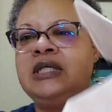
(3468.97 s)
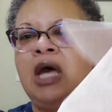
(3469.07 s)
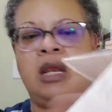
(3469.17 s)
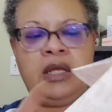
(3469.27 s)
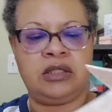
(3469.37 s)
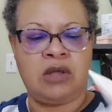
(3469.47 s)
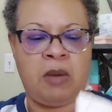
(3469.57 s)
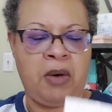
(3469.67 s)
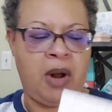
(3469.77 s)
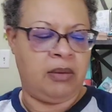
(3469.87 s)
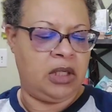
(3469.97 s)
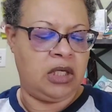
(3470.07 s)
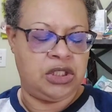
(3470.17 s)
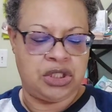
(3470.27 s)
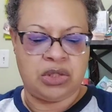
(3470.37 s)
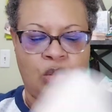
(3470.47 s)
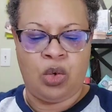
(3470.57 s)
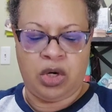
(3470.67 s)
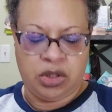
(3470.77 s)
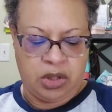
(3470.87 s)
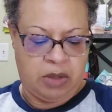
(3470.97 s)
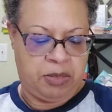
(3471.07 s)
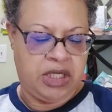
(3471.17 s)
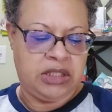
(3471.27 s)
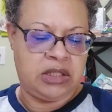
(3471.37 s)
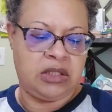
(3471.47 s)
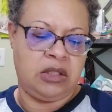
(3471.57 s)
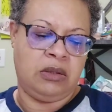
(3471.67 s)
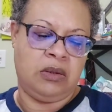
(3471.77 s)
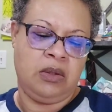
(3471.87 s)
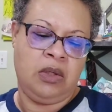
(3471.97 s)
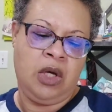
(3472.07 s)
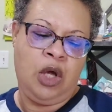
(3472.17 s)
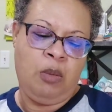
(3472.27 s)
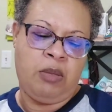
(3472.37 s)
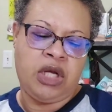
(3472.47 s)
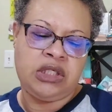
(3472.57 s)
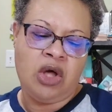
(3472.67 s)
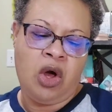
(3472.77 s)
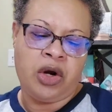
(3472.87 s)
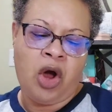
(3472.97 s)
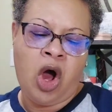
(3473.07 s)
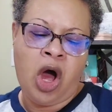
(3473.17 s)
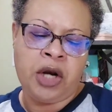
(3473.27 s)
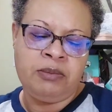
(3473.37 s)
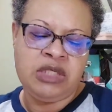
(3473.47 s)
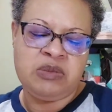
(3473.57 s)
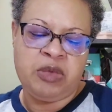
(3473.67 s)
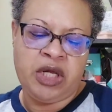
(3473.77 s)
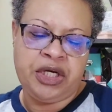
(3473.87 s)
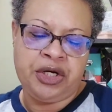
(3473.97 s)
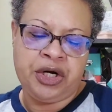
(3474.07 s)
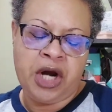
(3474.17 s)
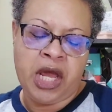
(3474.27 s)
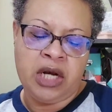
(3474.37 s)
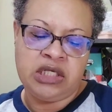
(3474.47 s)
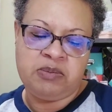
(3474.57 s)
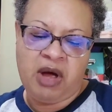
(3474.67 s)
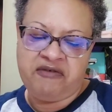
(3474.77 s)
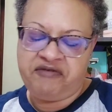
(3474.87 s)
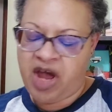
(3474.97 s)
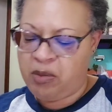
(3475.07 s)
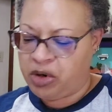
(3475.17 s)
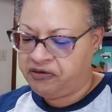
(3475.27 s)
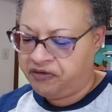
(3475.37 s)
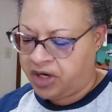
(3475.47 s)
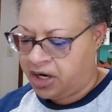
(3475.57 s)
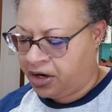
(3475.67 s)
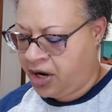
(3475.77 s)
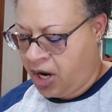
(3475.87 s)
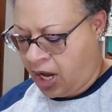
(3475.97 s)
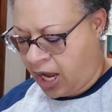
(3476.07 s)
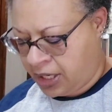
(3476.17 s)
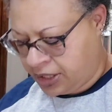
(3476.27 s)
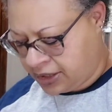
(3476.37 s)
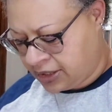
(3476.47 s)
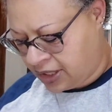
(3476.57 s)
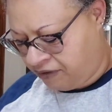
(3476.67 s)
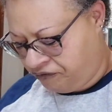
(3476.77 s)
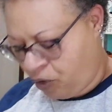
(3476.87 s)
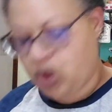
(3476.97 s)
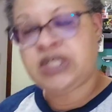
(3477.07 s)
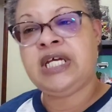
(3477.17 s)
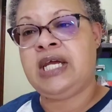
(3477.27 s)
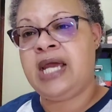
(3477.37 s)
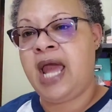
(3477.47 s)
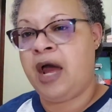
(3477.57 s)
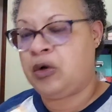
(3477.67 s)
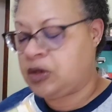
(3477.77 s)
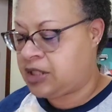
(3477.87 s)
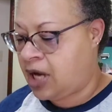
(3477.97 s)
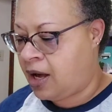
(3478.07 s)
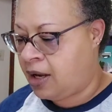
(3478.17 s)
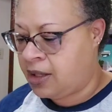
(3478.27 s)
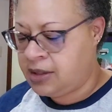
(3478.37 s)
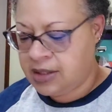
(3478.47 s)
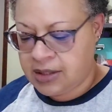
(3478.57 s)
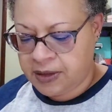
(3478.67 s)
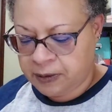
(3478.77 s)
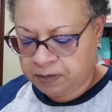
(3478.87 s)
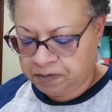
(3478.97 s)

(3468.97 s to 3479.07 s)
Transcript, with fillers: sell it, so I probably could just order a piece too. But it's called Autumn Splendor, and it's by Fabric Flair. And this is a 14 count size.